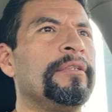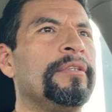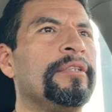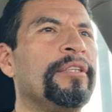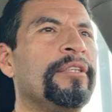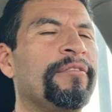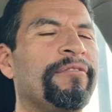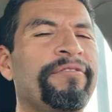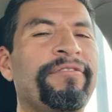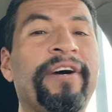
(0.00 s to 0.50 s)

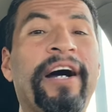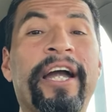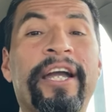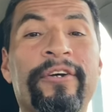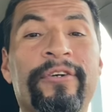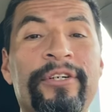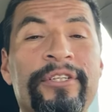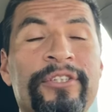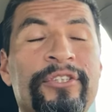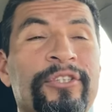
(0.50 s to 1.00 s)
the
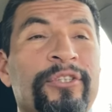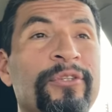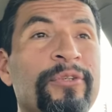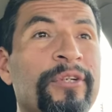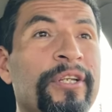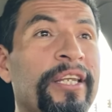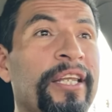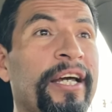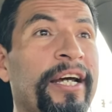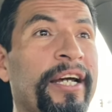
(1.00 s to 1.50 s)
fire is
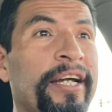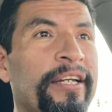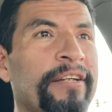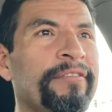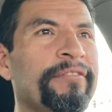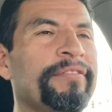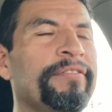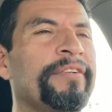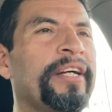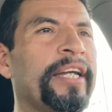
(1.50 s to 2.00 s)
still
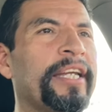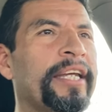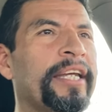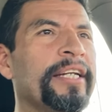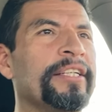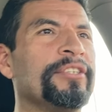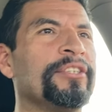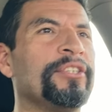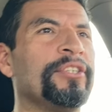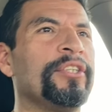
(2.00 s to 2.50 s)
alive, I
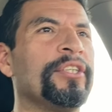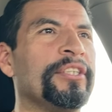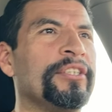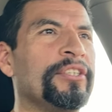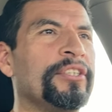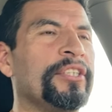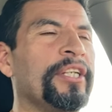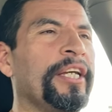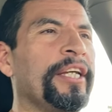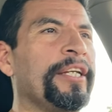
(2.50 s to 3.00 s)
guess you
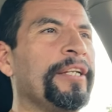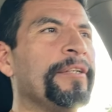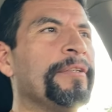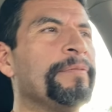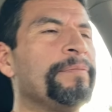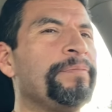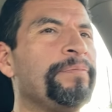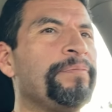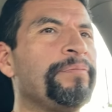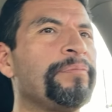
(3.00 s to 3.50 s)
could say,
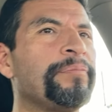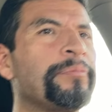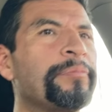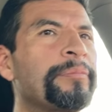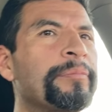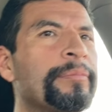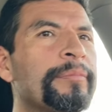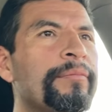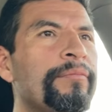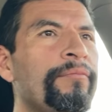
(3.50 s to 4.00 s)

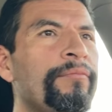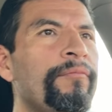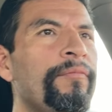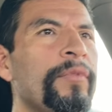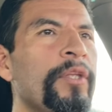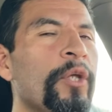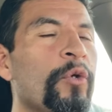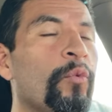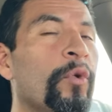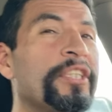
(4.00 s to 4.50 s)

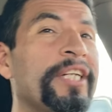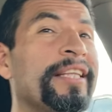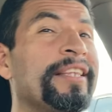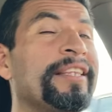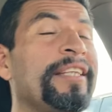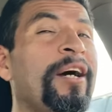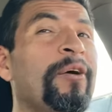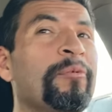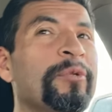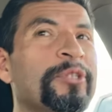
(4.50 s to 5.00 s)
which I
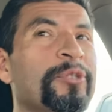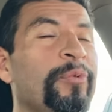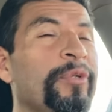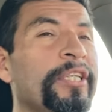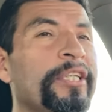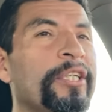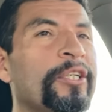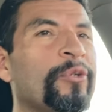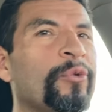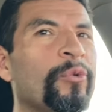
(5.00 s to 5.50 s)
thought was
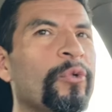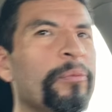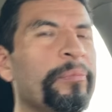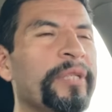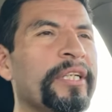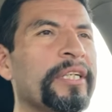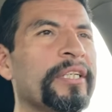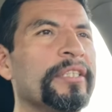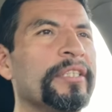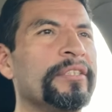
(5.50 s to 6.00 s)
really cool,
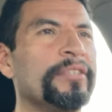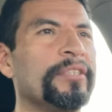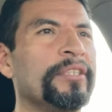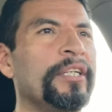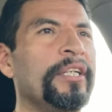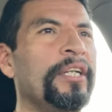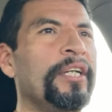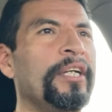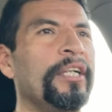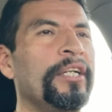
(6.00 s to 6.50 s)
because
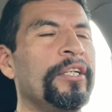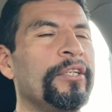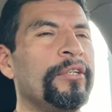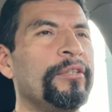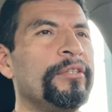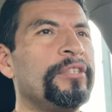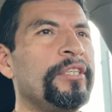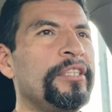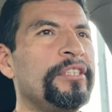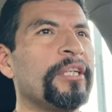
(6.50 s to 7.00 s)

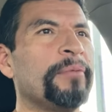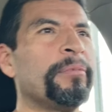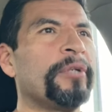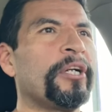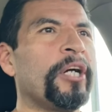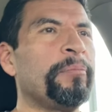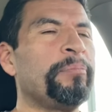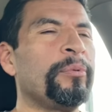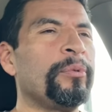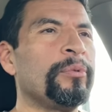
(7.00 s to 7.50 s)
you see some
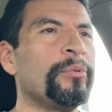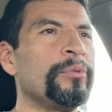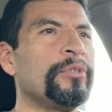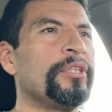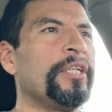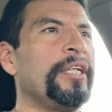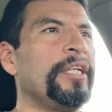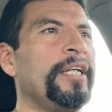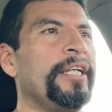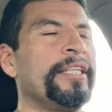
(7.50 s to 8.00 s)

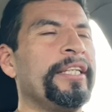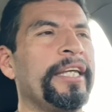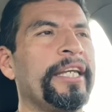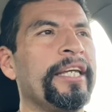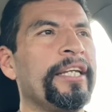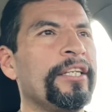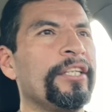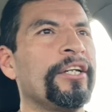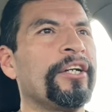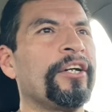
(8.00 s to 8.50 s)
couples, they
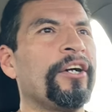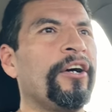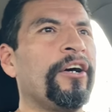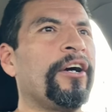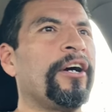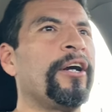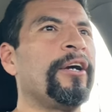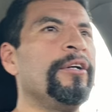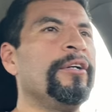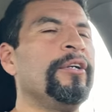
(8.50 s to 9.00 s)
get in the
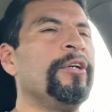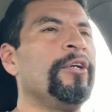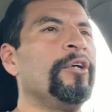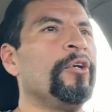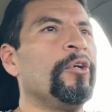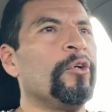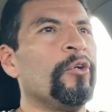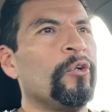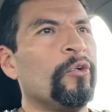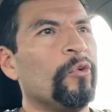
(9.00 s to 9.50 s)
car,
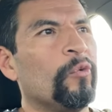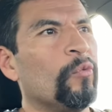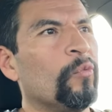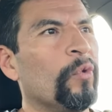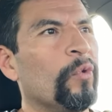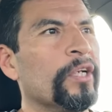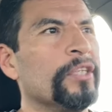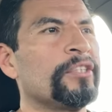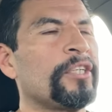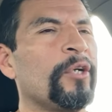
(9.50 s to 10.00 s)

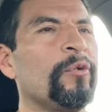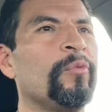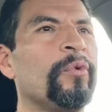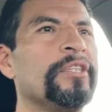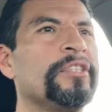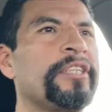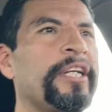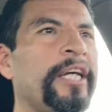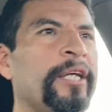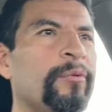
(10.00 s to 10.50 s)
one's on
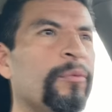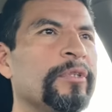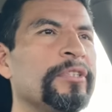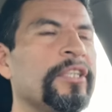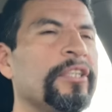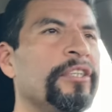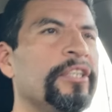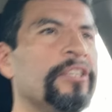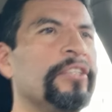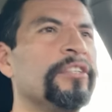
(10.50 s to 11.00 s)
one side, one's
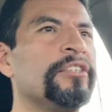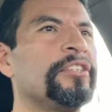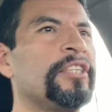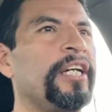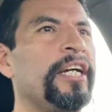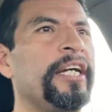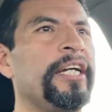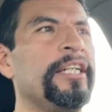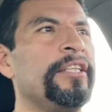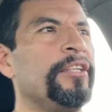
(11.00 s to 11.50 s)
on the other
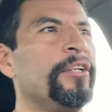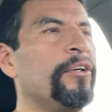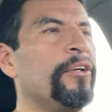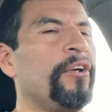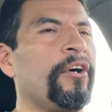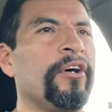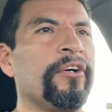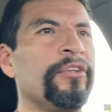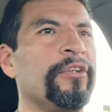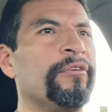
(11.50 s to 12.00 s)
side,
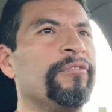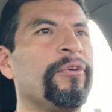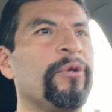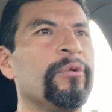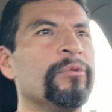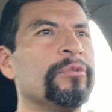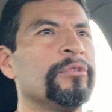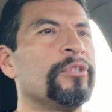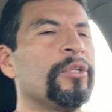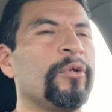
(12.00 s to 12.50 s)
they're on their
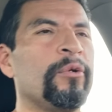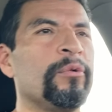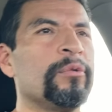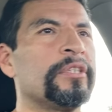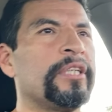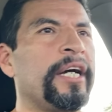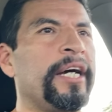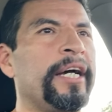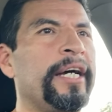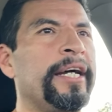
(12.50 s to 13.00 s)
phones the whole
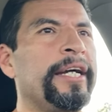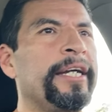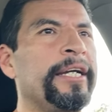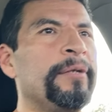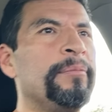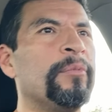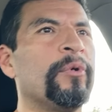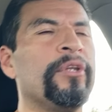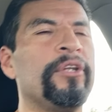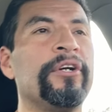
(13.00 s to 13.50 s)

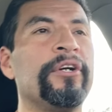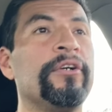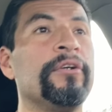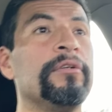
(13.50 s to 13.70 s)
time, or